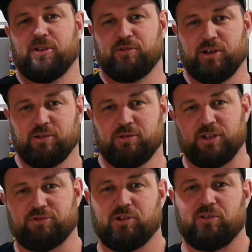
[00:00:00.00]
on the grill,
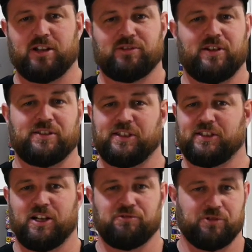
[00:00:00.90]
those grill rates around
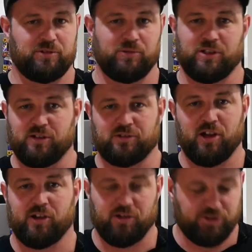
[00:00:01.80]
600 with those
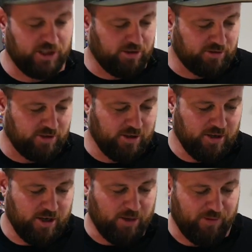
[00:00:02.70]
cocoa shells.
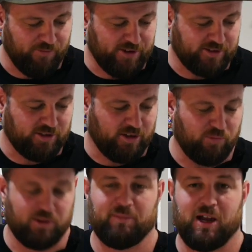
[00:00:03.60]
We finished it
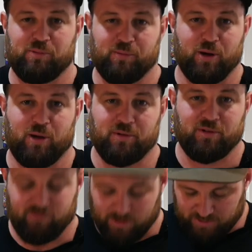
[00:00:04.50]
off with the maple
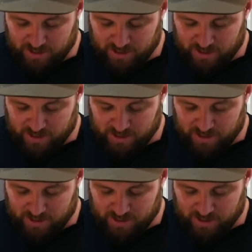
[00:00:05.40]
bourbon rib